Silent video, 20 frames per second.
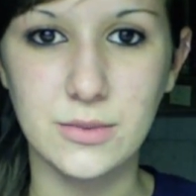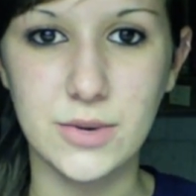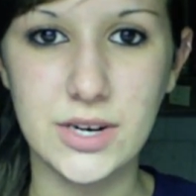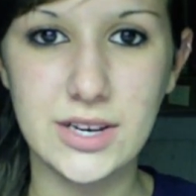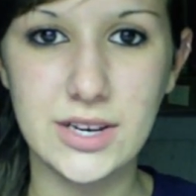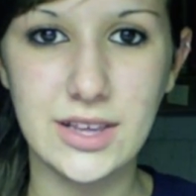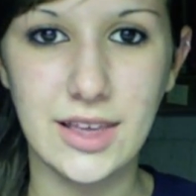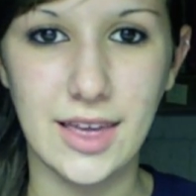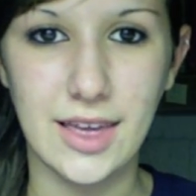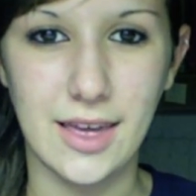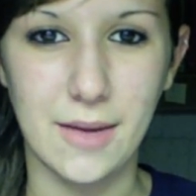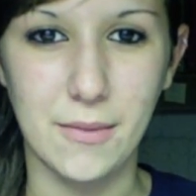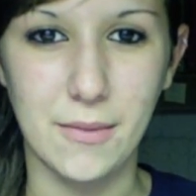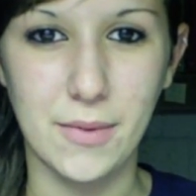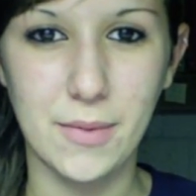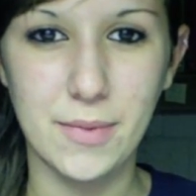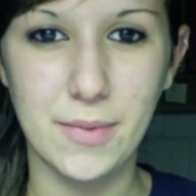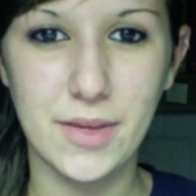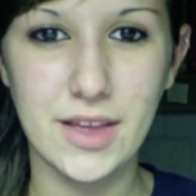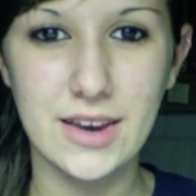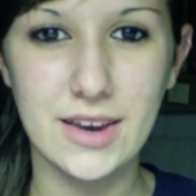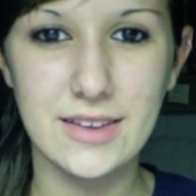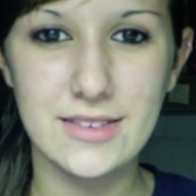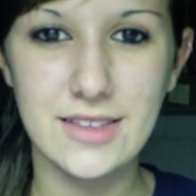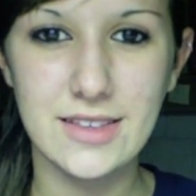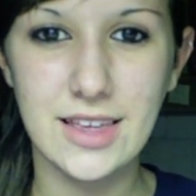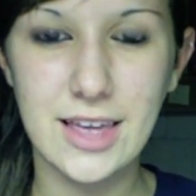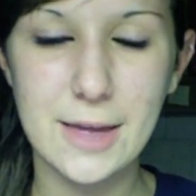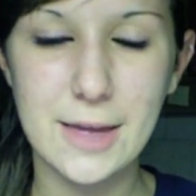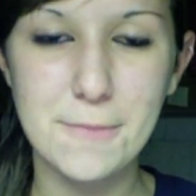what game we played
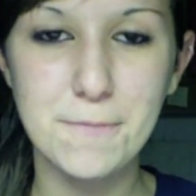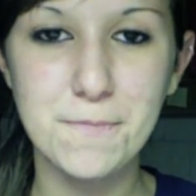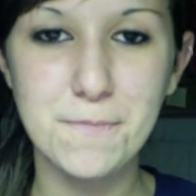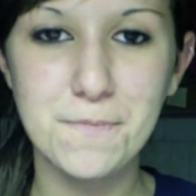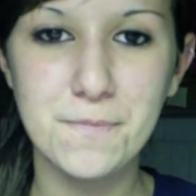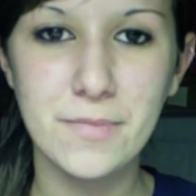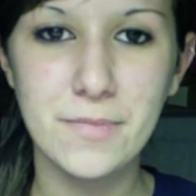as a kid,